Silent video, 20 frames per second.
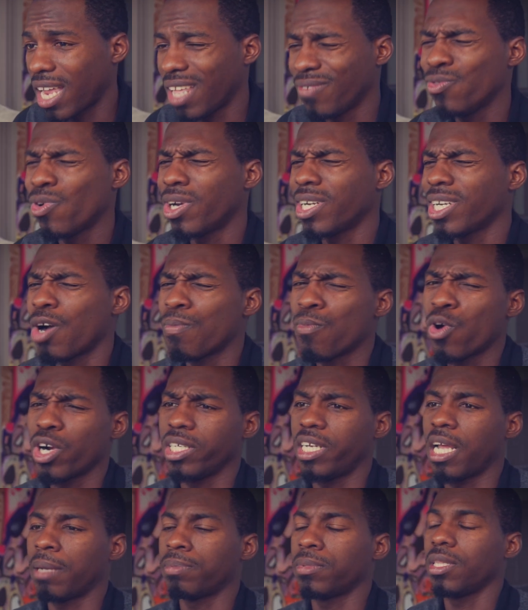If you want to go more in
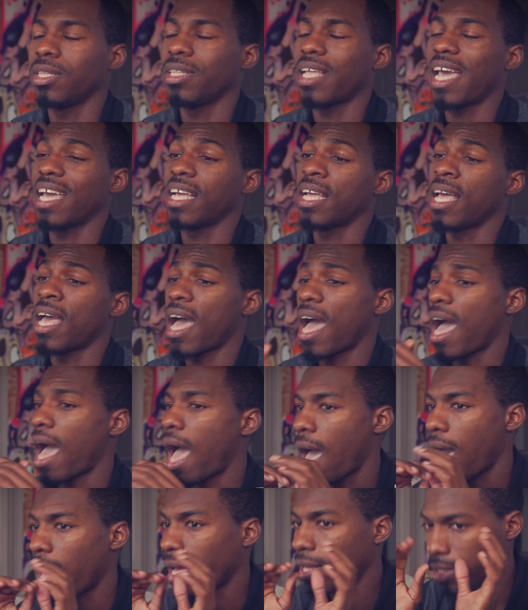depth than that,
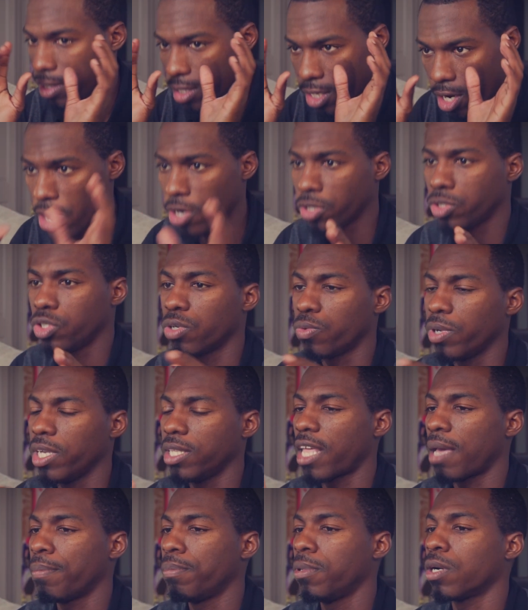I encourage you to read
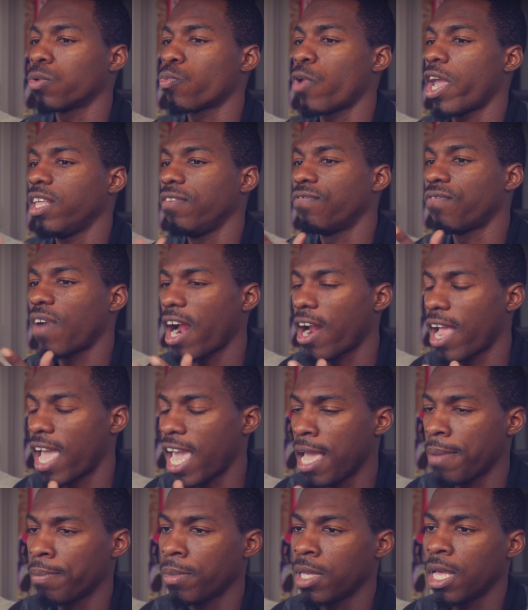that book, Ready, Fire,
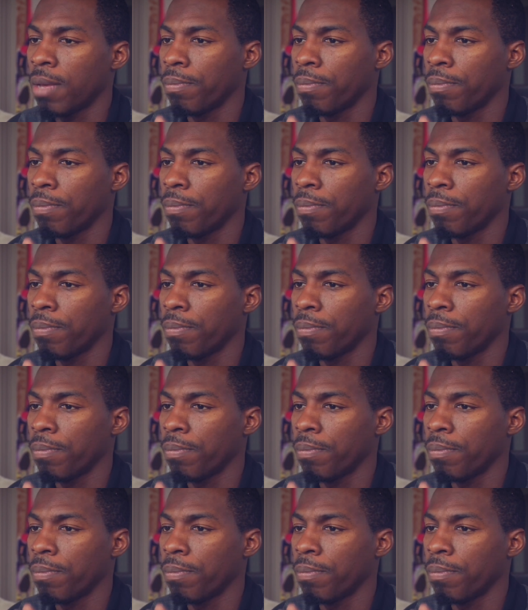Aim.